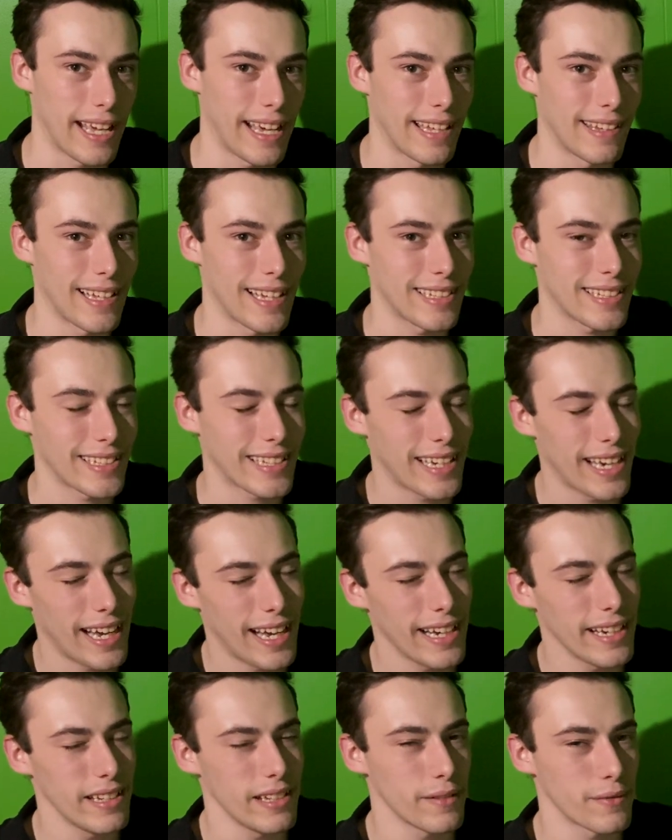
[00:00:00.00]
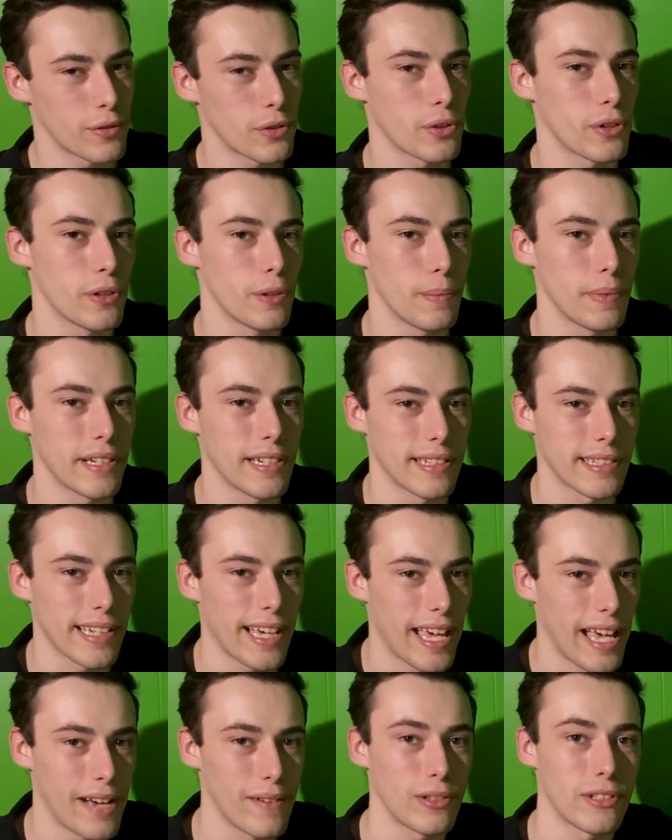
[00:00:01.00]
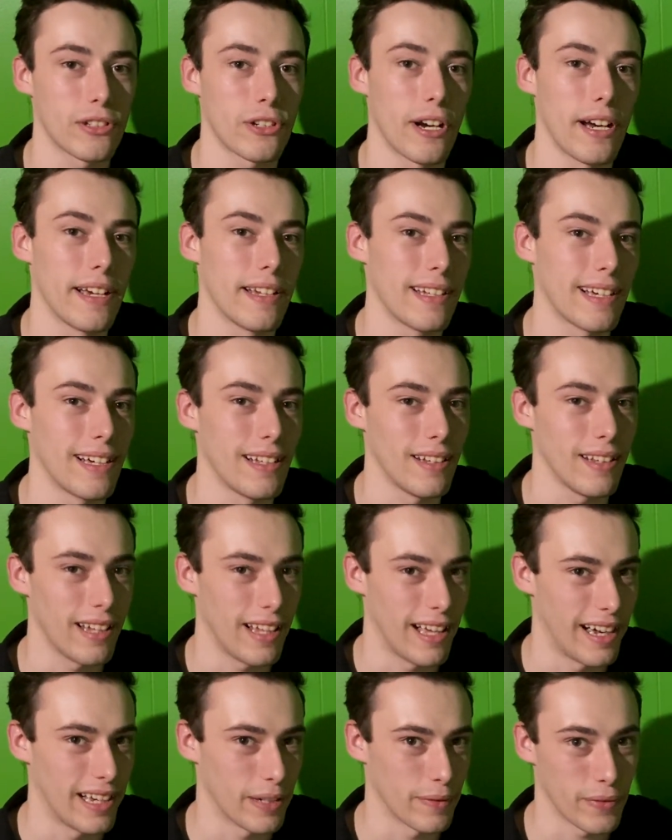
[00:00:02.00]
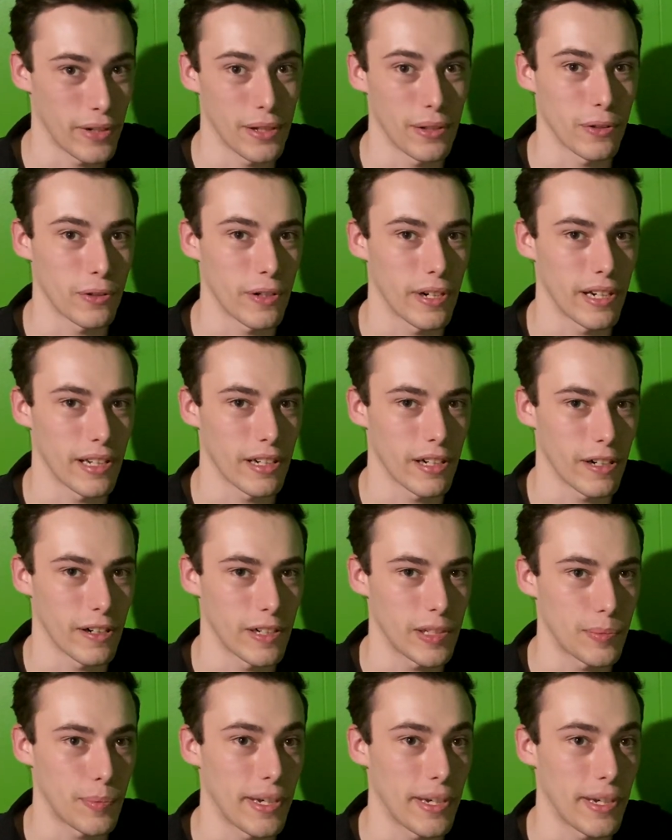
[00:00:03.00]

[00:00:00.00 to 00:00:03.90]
and that's kind of true because I have tried a lot of other credit cards,